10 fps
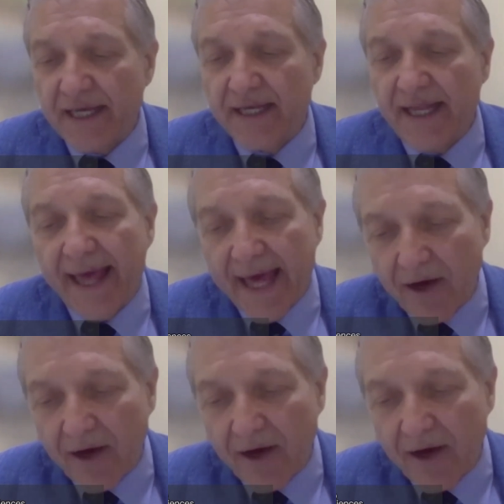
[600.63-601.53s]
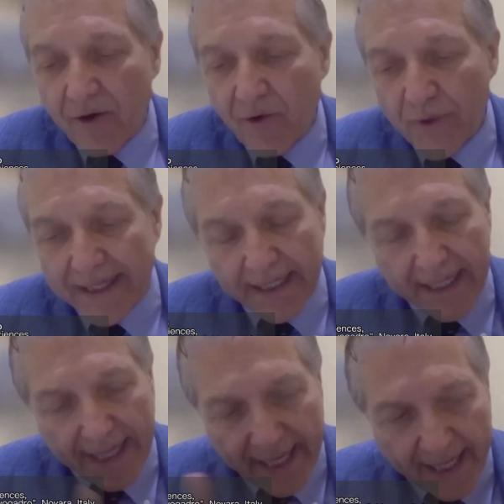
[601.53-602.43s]
and how we
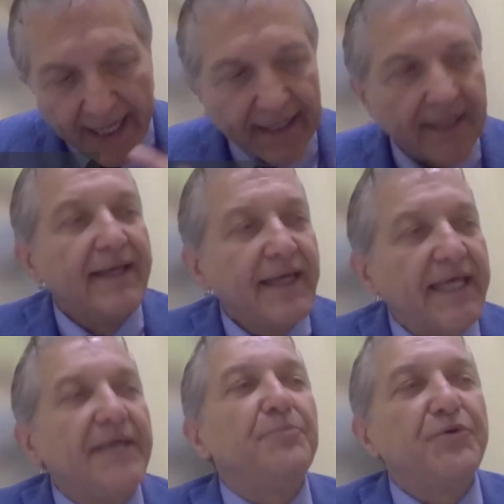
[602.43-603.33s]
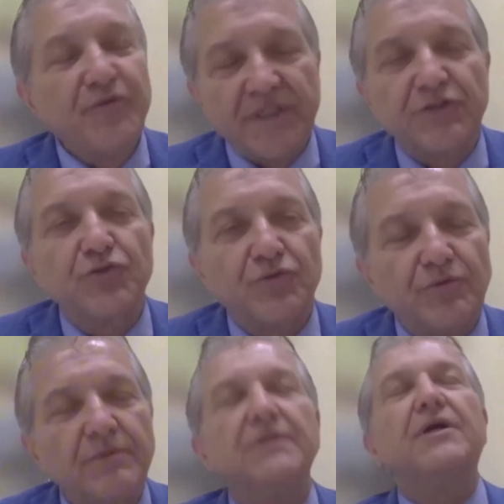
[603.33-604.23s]
can improve it to,
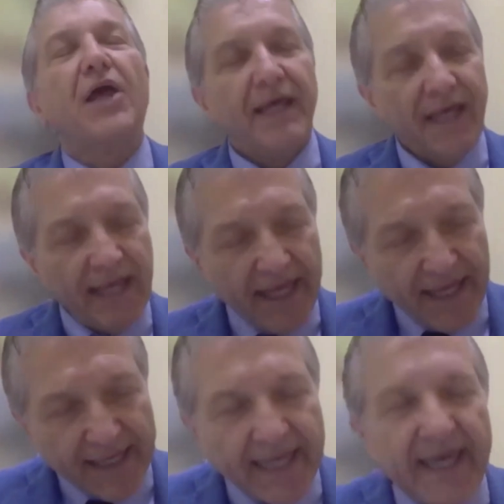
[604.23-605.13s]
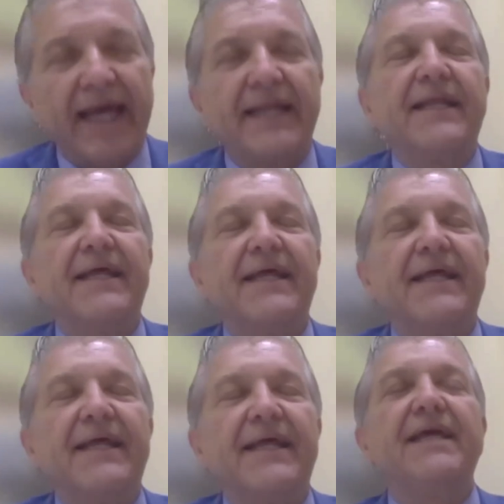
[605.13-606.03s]
again,
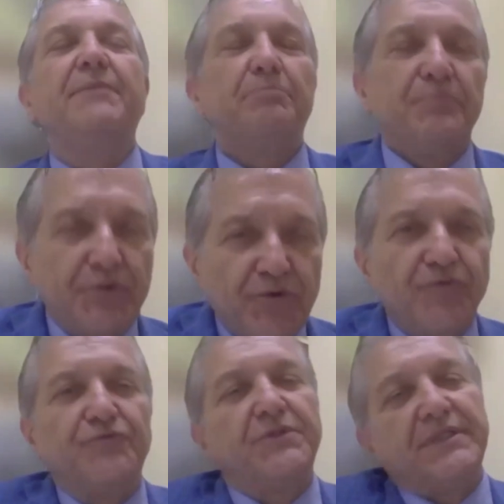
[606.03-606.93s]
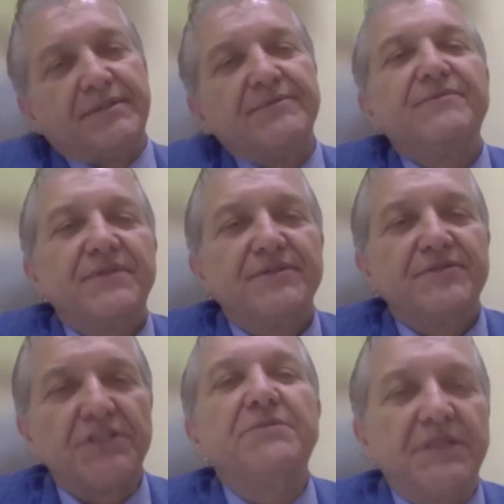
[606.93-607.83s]
improve the
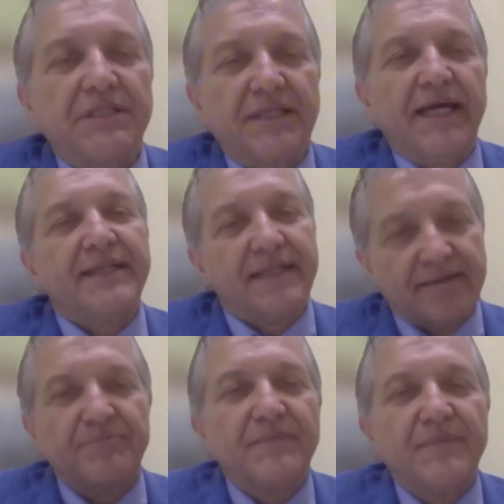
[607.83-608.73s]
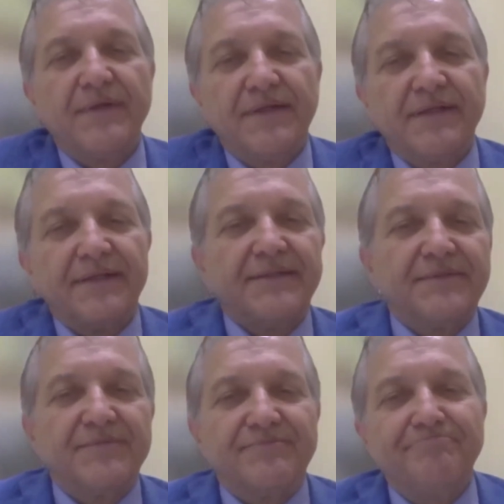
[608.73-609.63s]
treatment and the
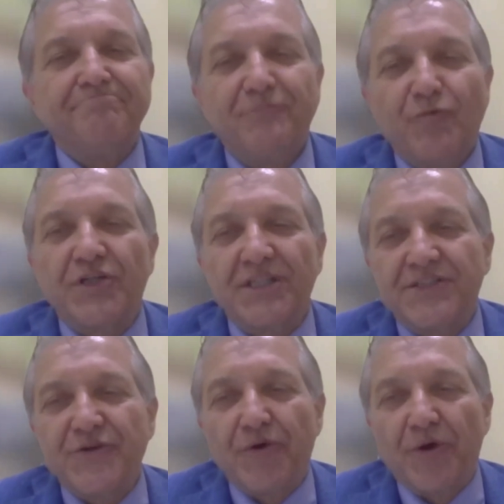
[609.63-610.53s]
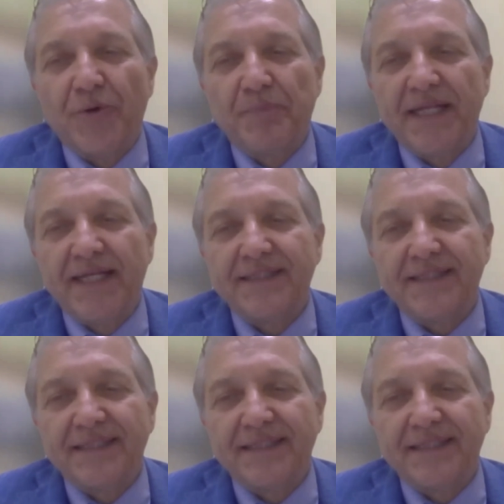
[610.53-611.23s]
What is your opinion on